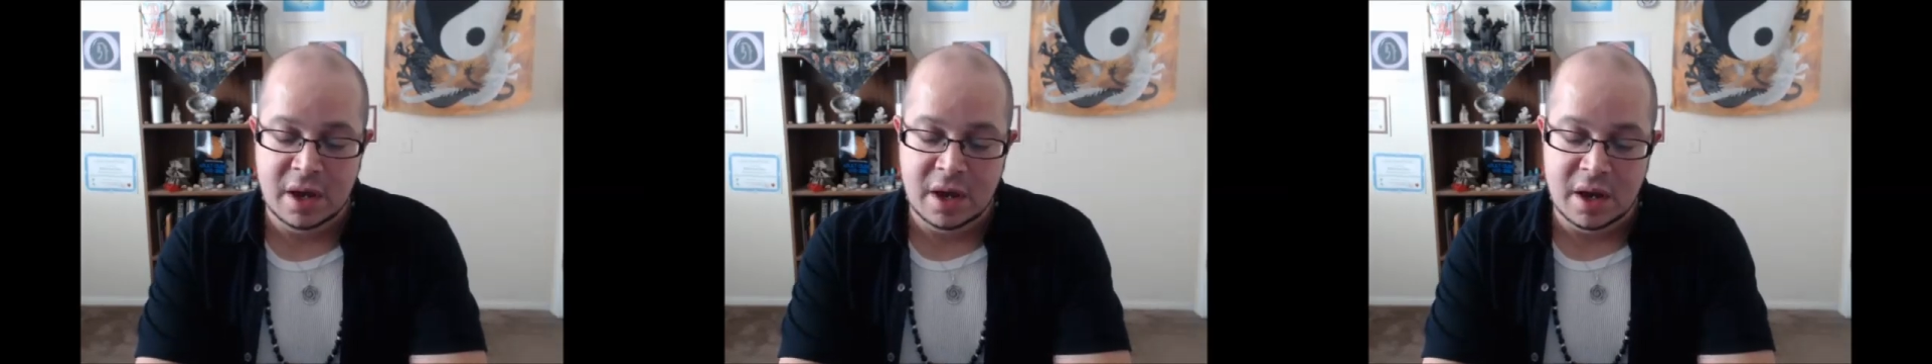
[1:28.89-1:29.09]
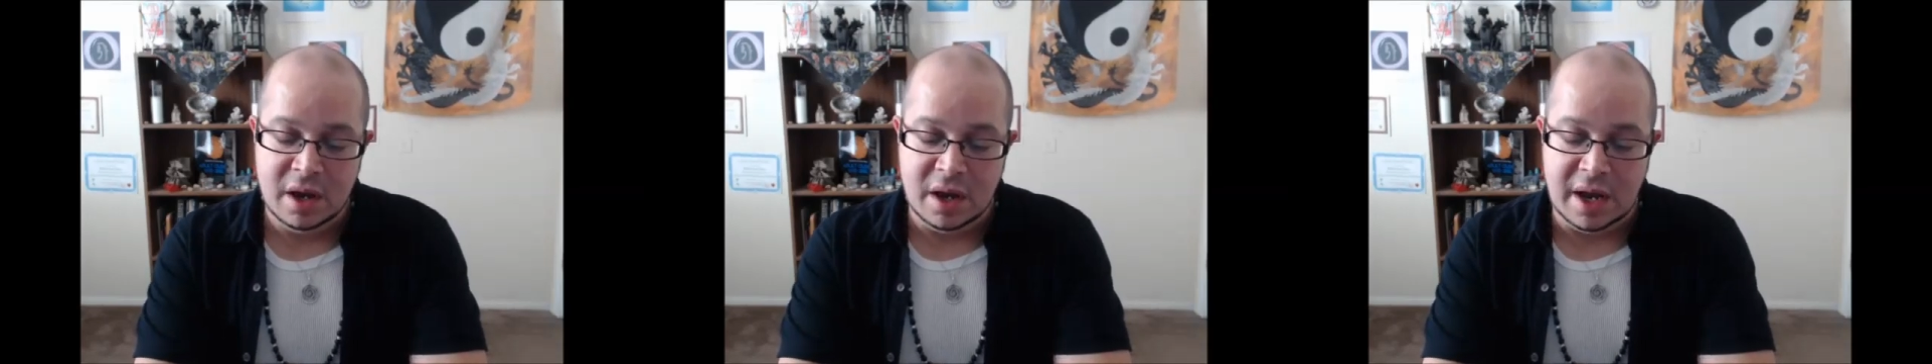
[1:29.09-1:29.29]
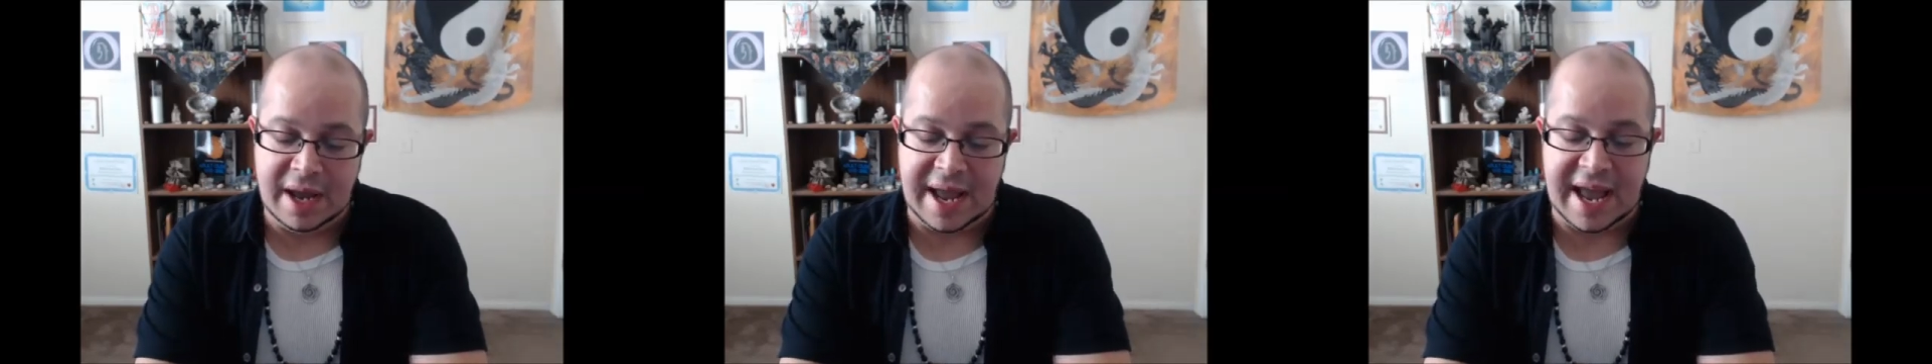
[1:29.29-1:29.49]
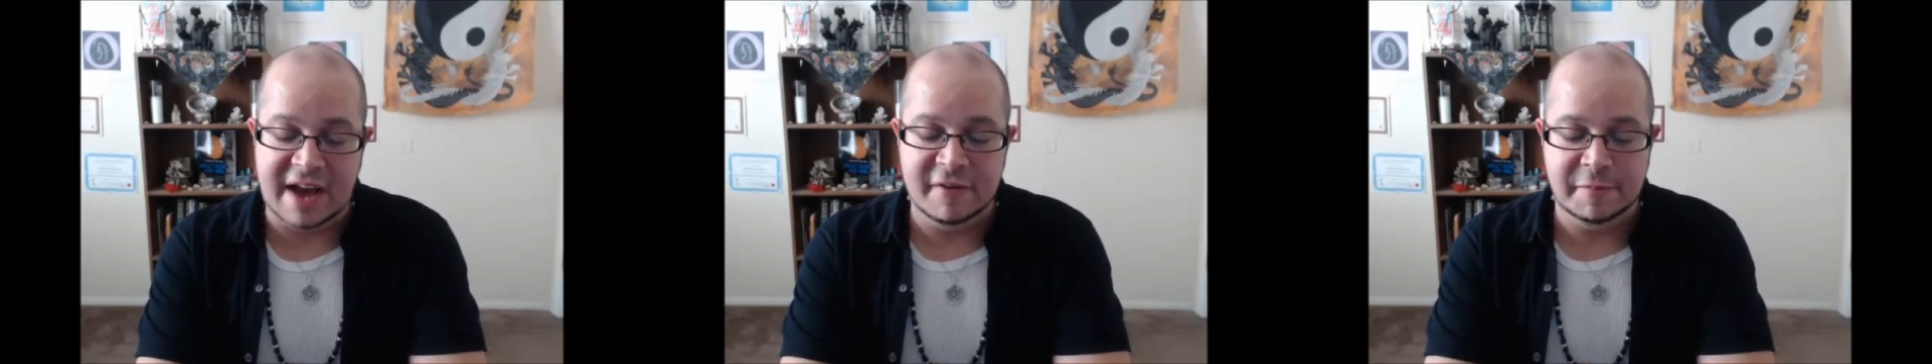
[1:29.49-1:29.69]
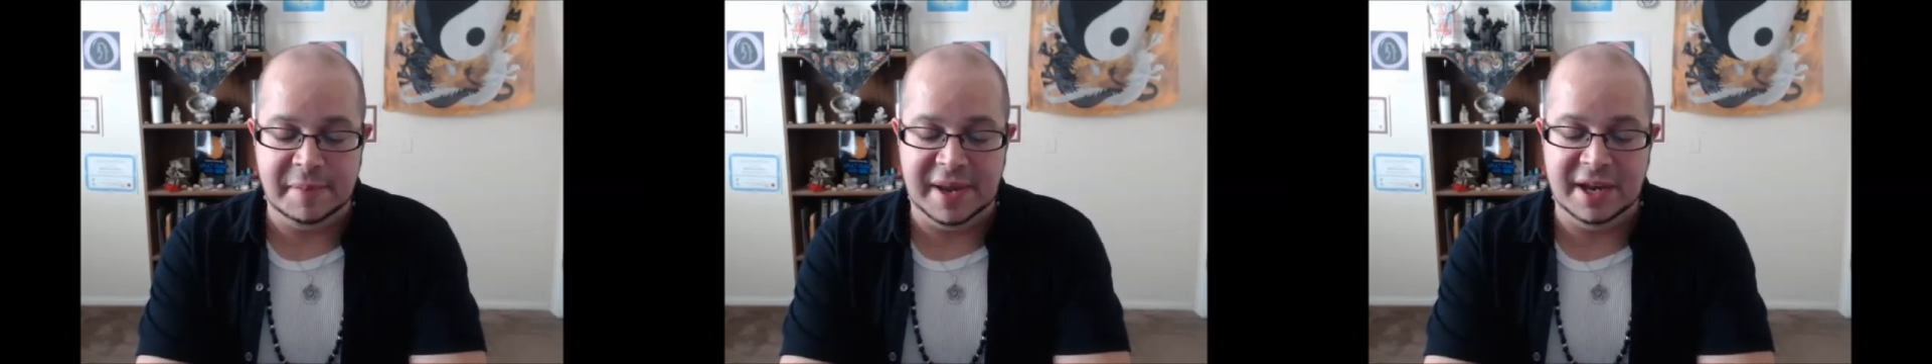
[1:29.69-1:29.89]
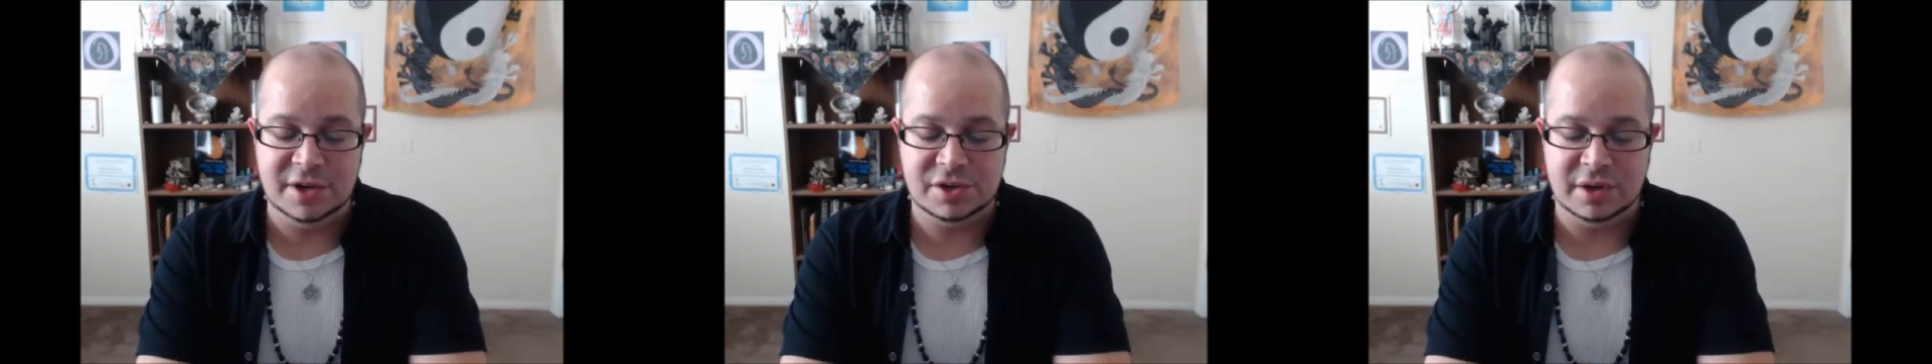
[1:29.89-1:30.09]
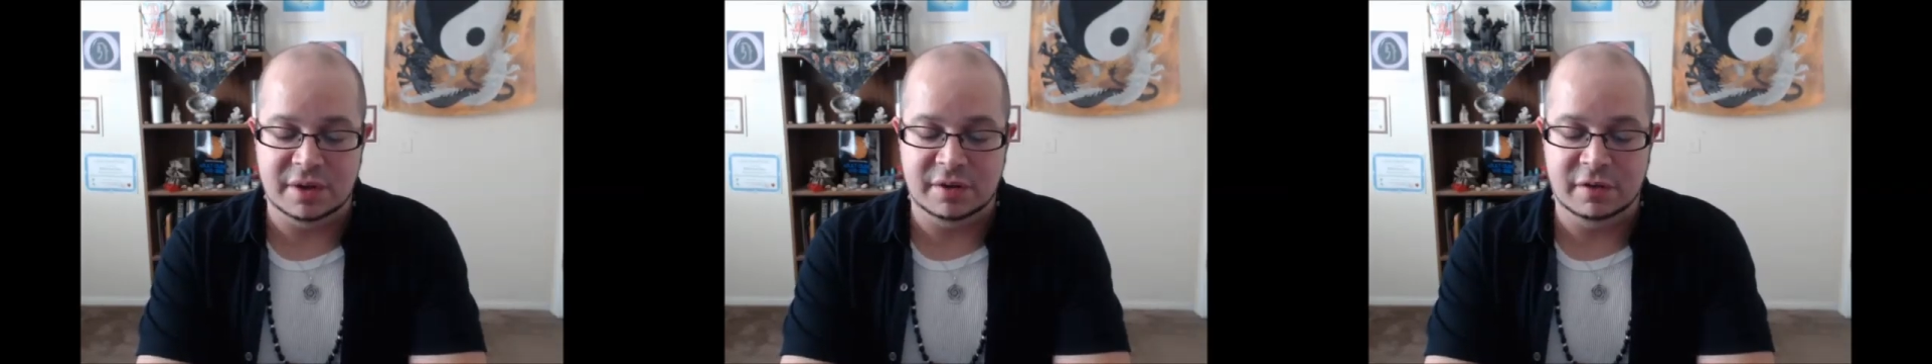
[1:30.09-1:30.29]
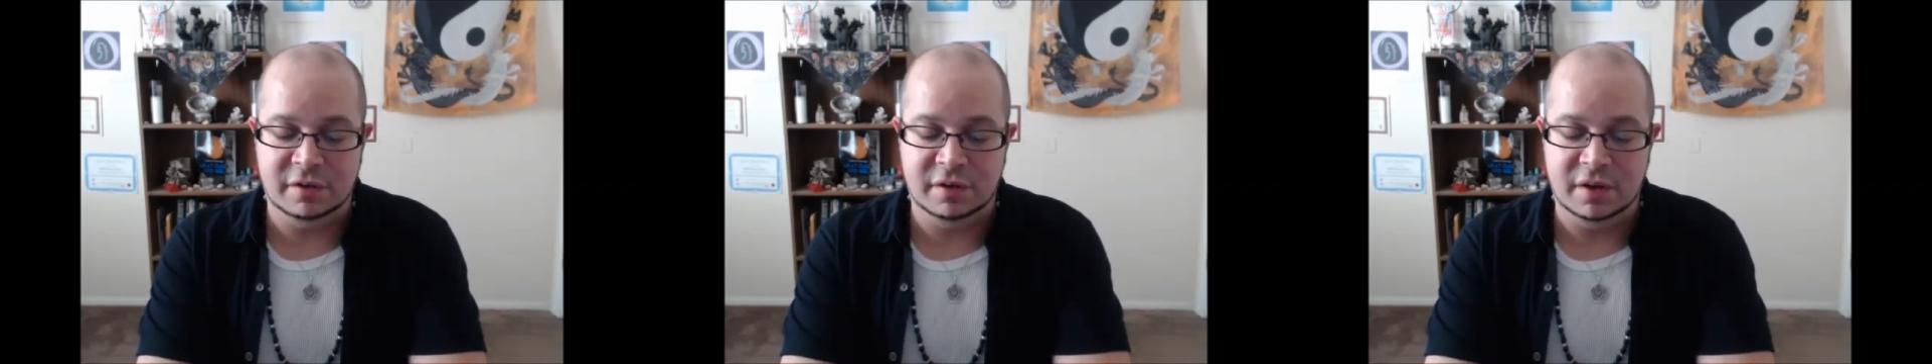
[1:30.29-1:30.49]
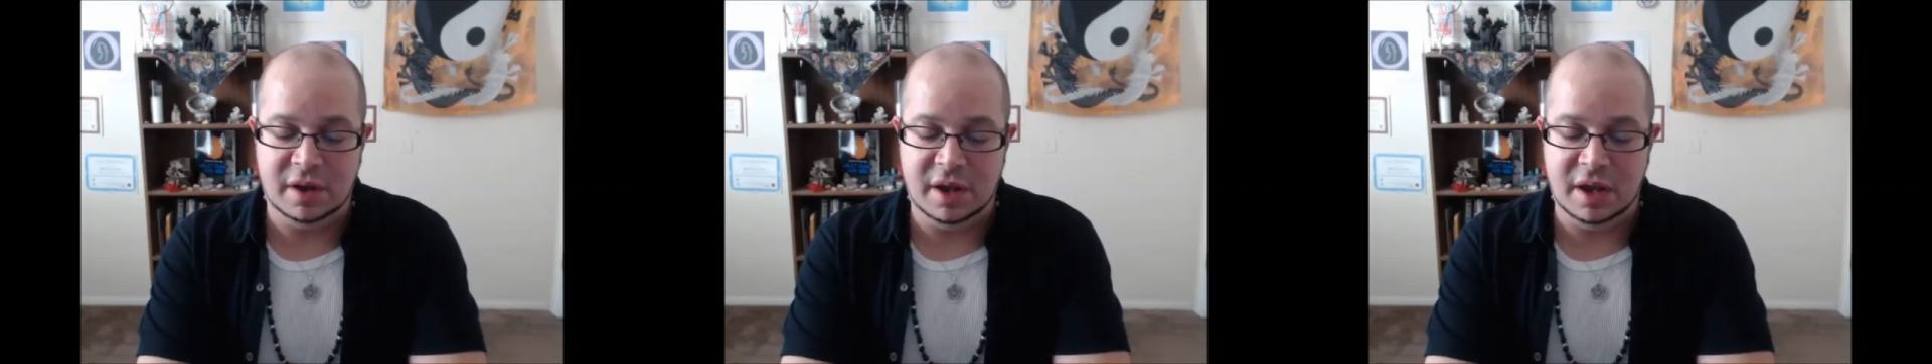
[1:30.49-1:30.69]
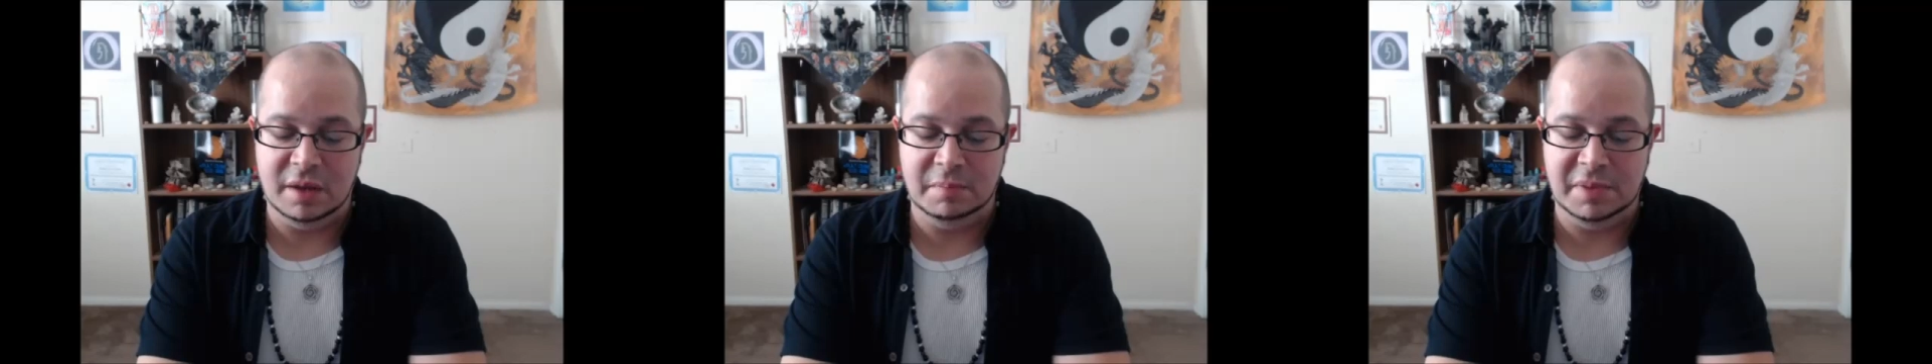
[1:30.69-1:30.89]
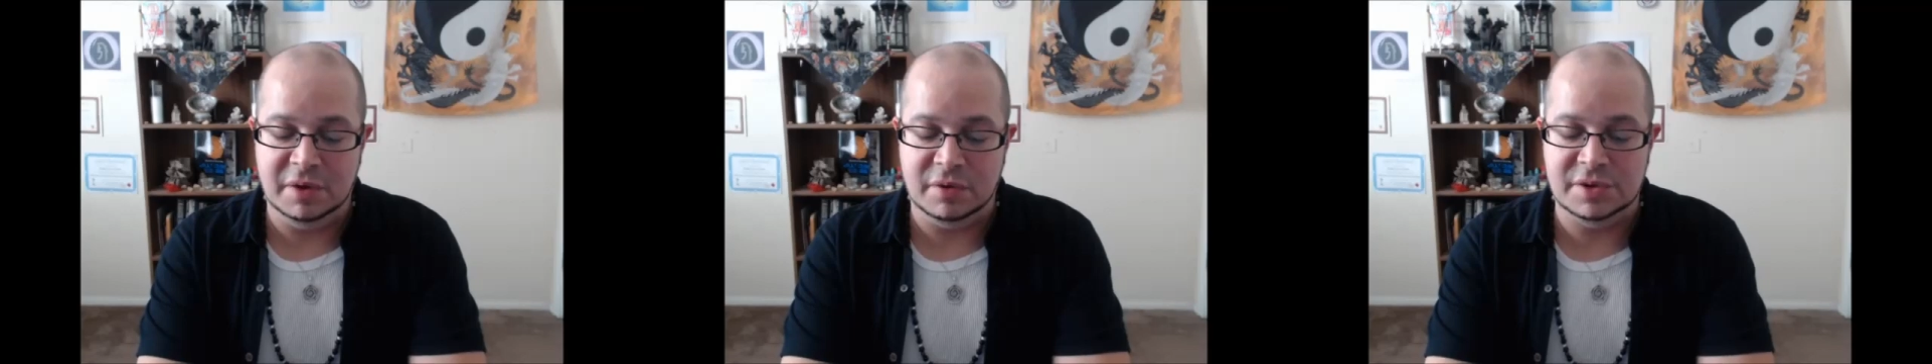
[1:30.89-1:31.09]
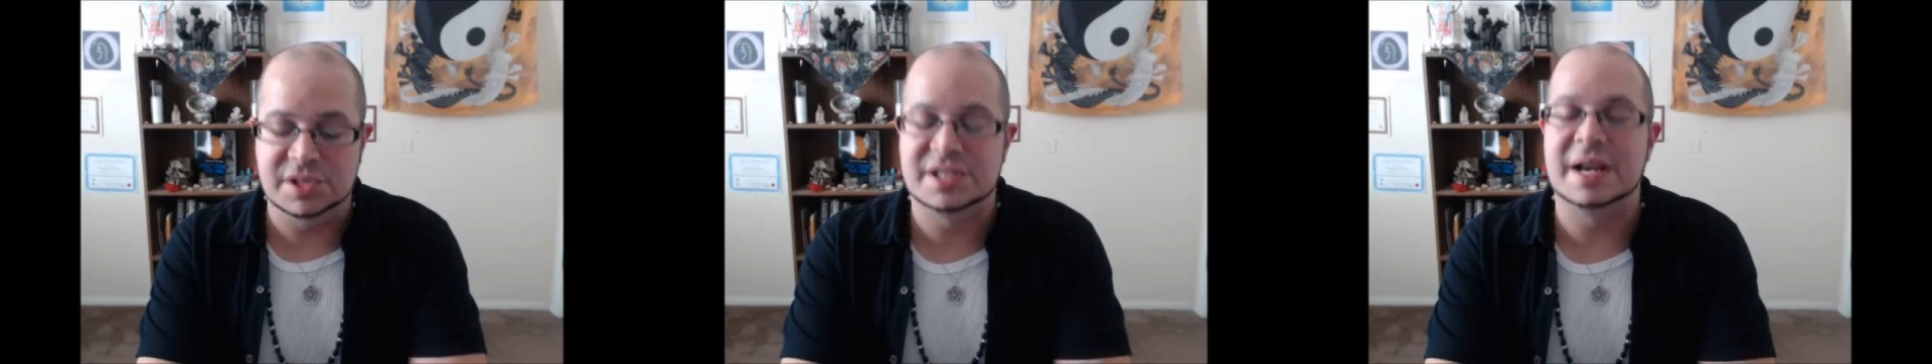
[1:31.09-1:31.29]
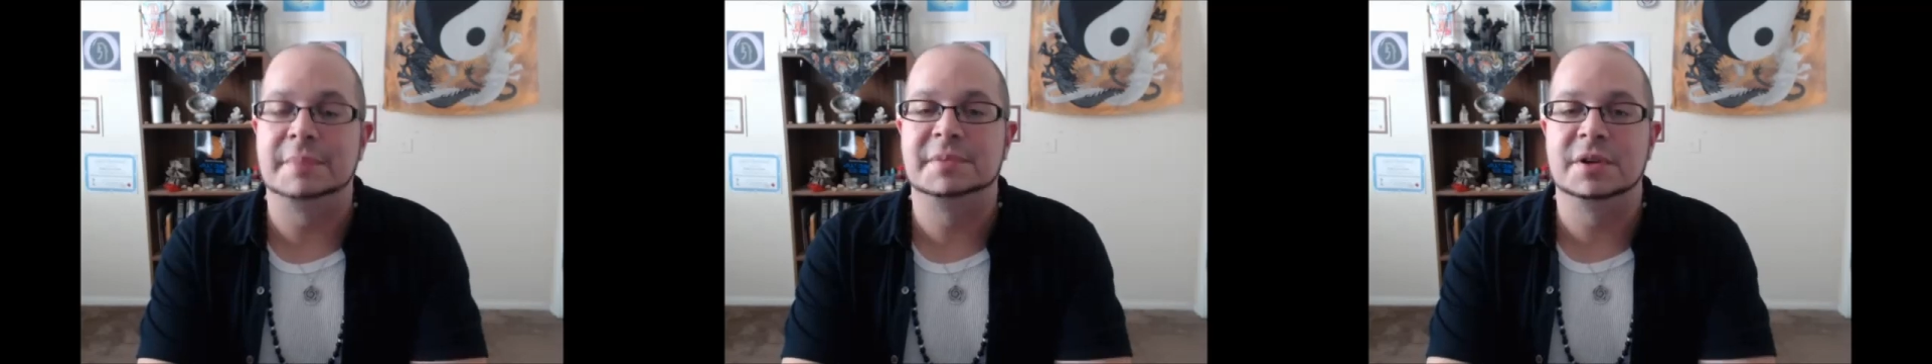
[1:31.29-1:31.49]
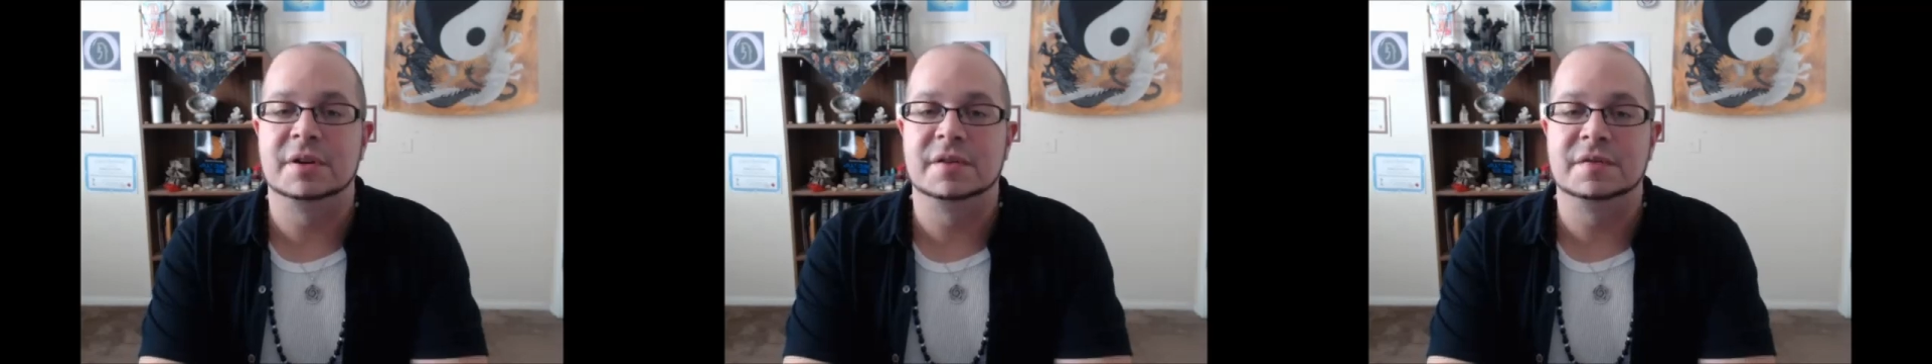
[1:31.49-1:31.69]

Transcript: Have patience and be receptive